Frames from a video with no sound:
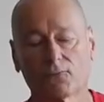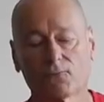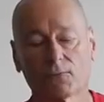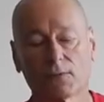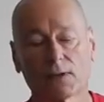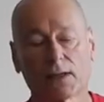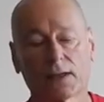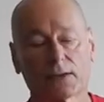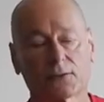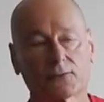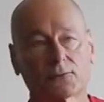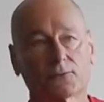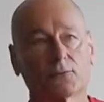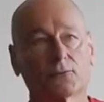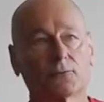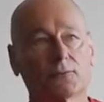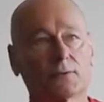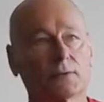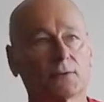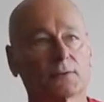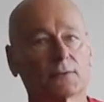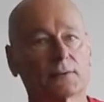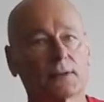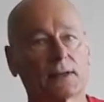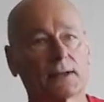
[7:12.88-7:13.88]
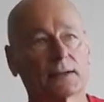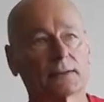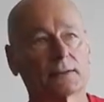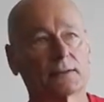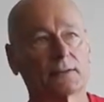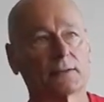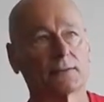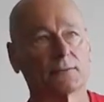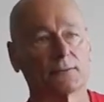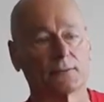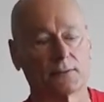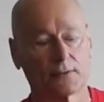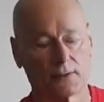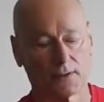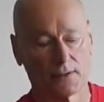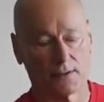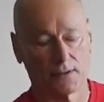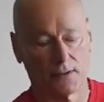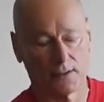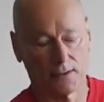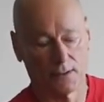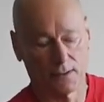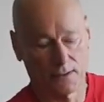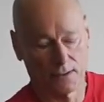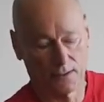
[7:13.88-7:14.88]
flex the wrist like this,
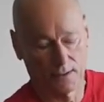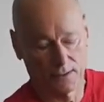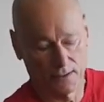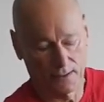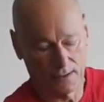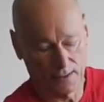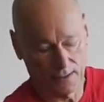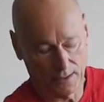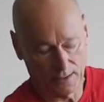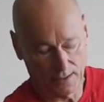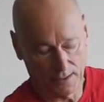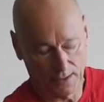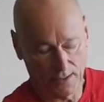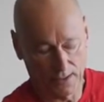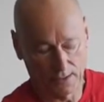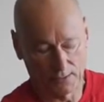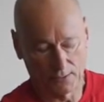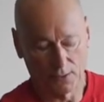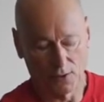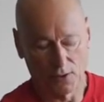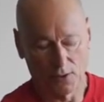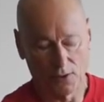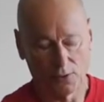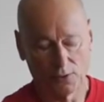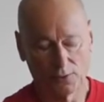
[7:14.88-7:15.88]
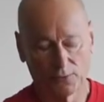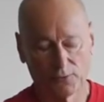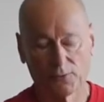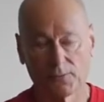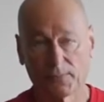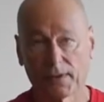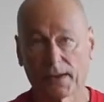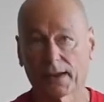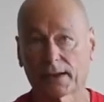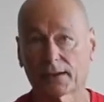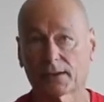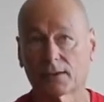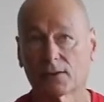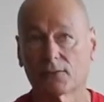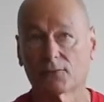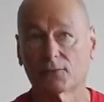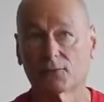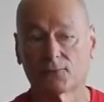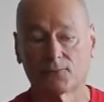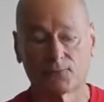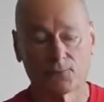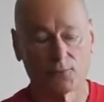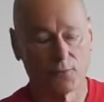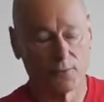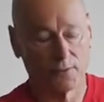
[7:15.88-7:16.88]
and hold the back of the
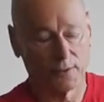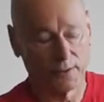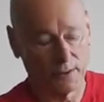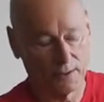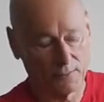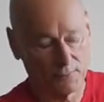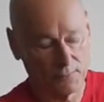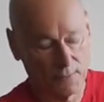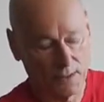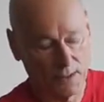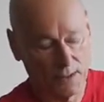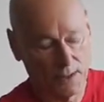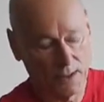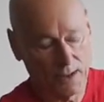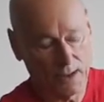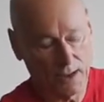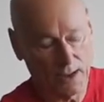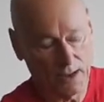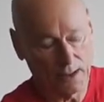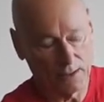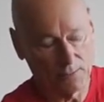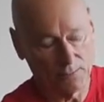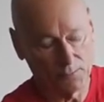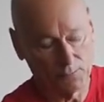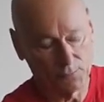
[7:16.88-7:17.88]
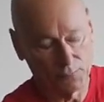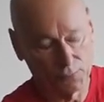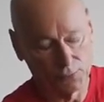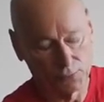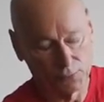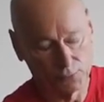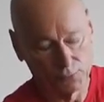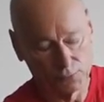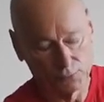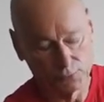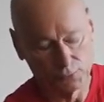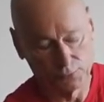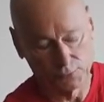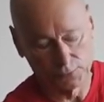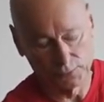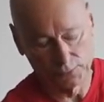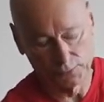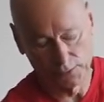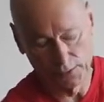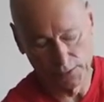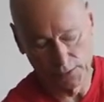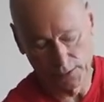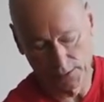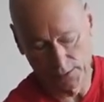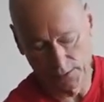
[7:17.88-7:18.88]
forearm and pull